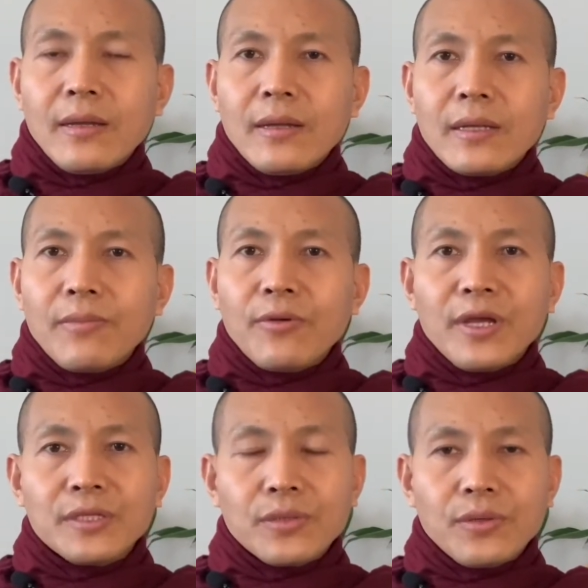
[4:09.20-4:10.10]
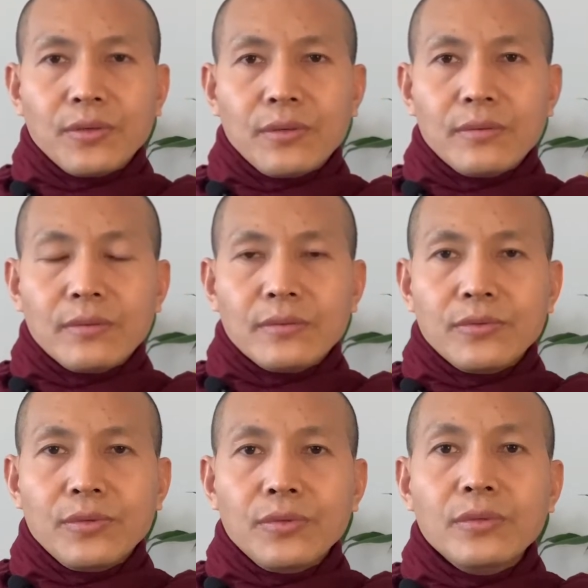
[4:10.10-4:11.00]
WHO
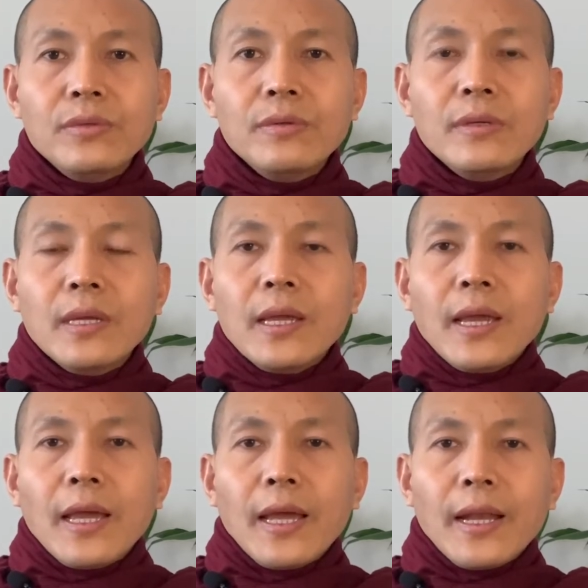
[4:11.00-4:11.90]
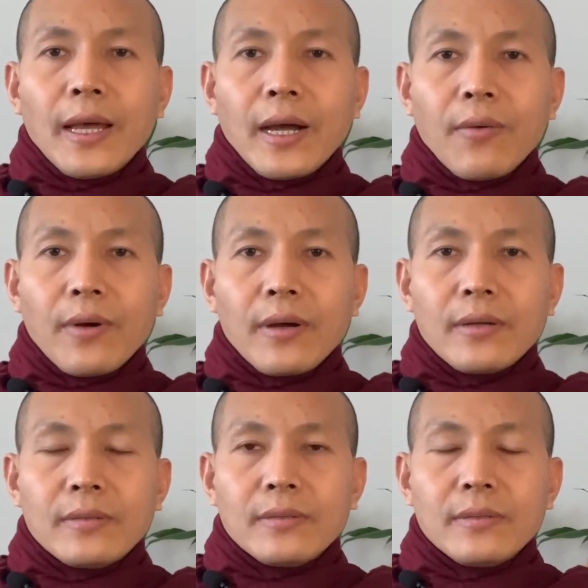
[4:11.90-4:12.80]
rule and our
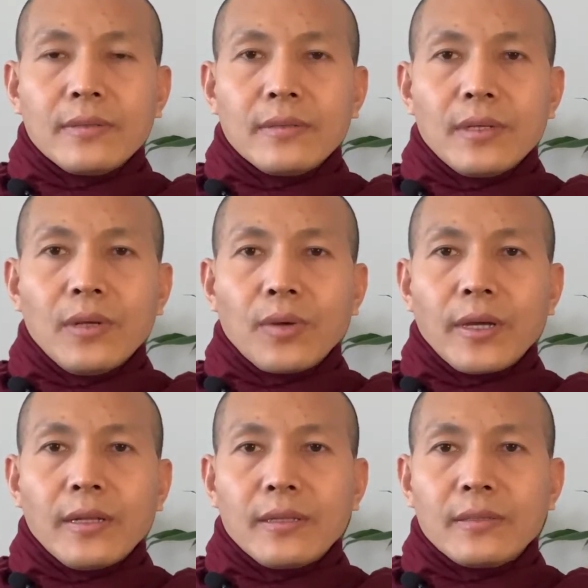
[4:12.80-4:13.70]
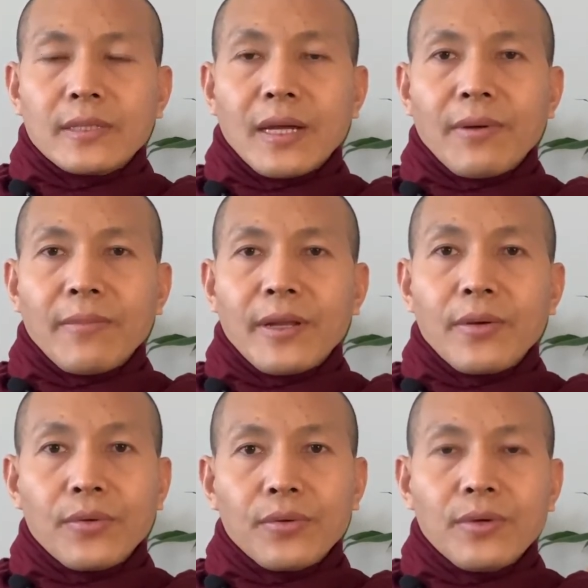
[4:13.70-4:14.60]
local government
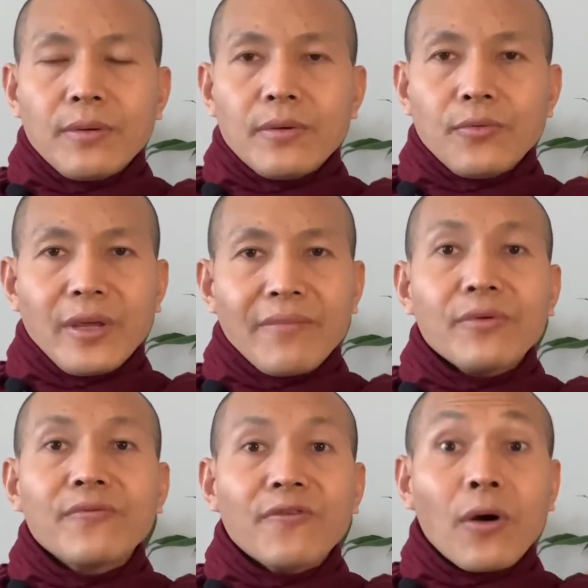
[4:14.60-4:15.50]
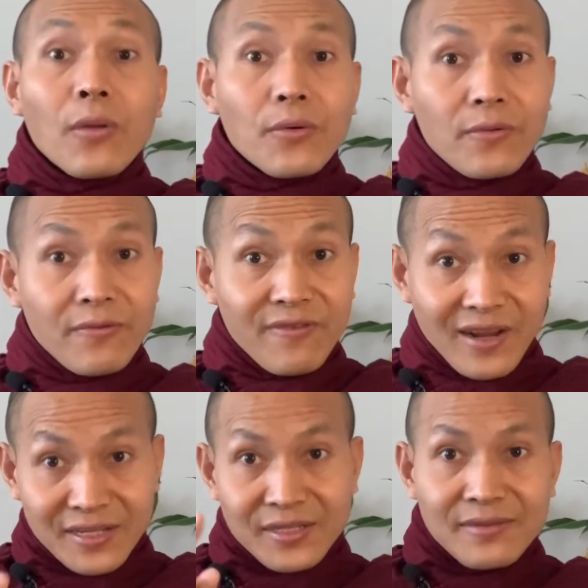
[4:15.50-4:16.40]
rule. We have to follow
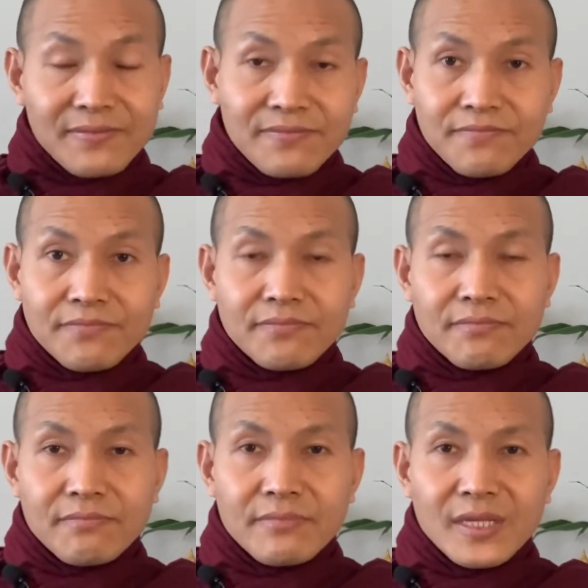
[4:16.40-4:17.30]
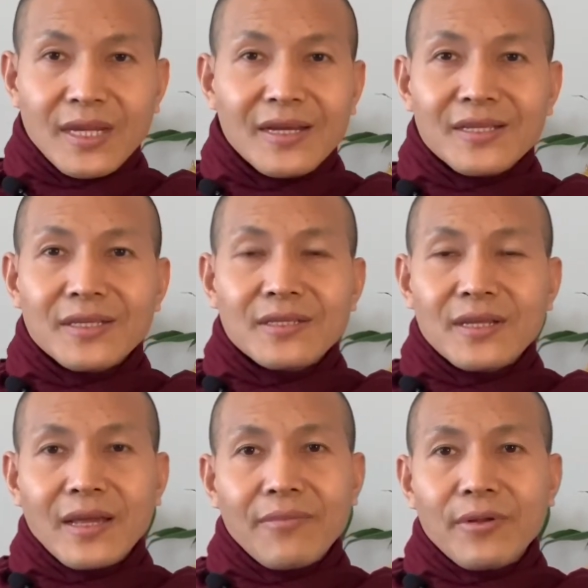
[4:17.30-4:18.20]
fast. Yeah, this is
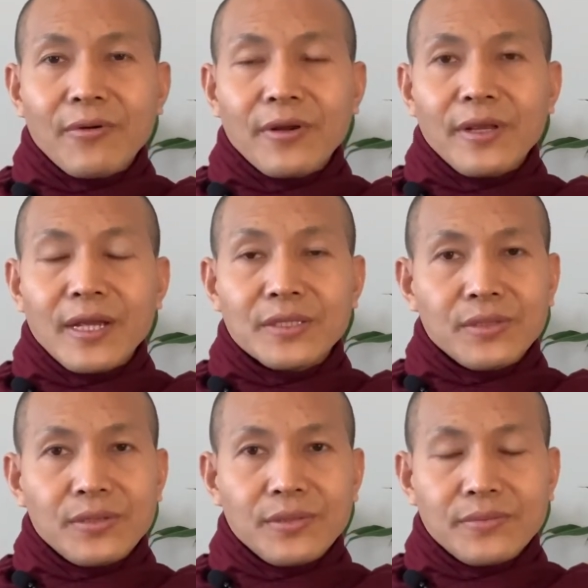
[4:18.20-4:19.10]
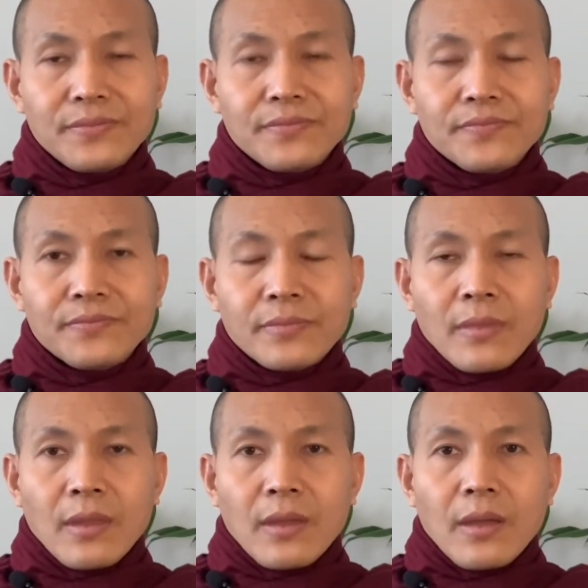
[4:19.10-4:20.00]
everybody, as you know,
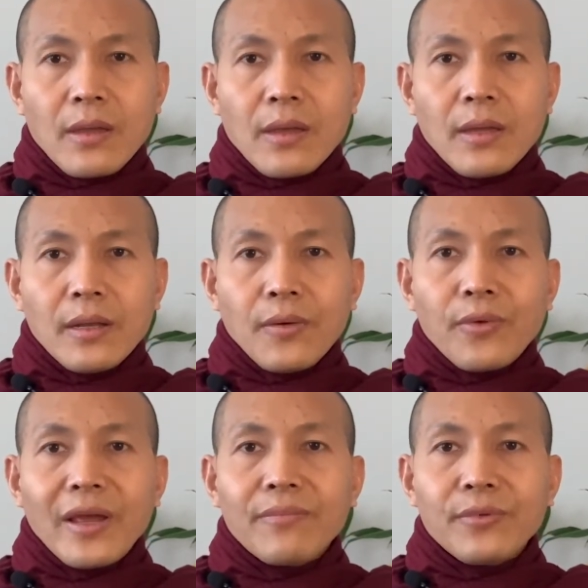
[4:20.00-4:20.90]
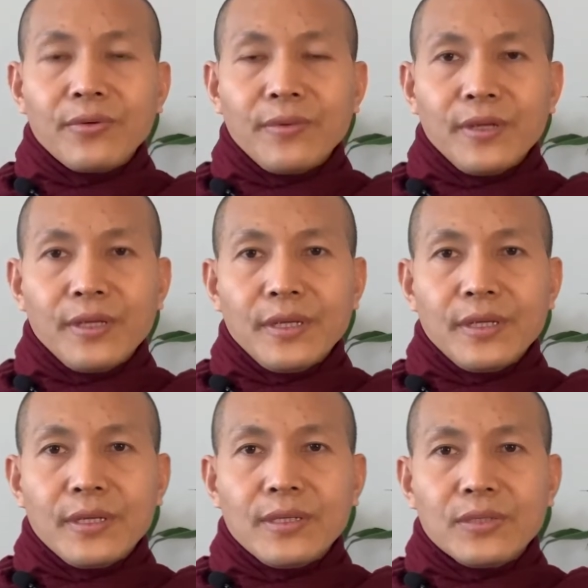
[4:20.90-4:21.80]
that we have to be
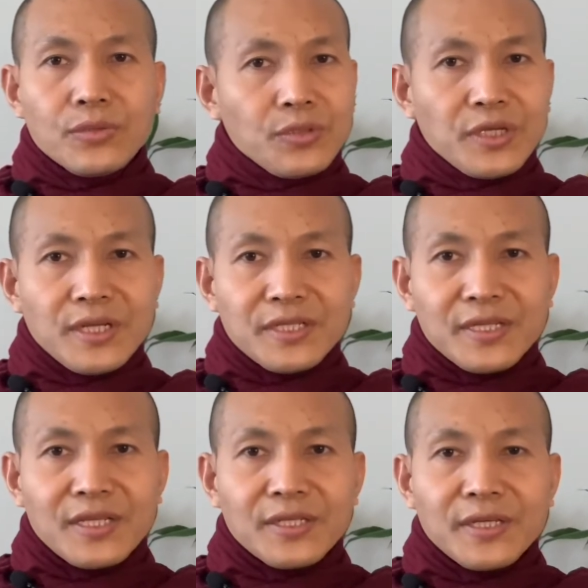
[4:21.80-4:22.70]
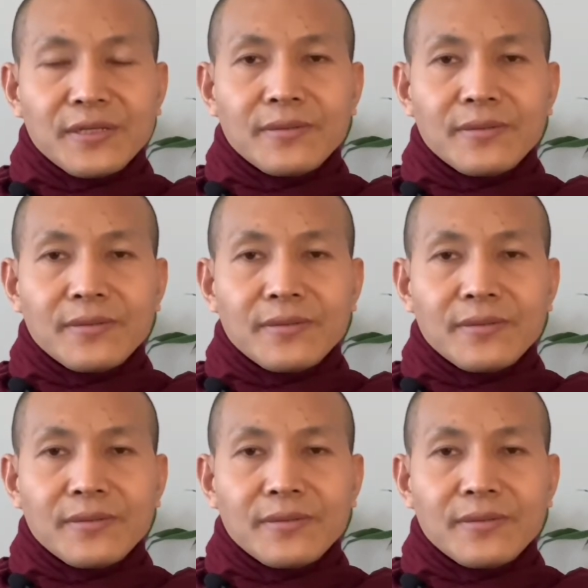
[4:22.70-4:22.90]
social distancing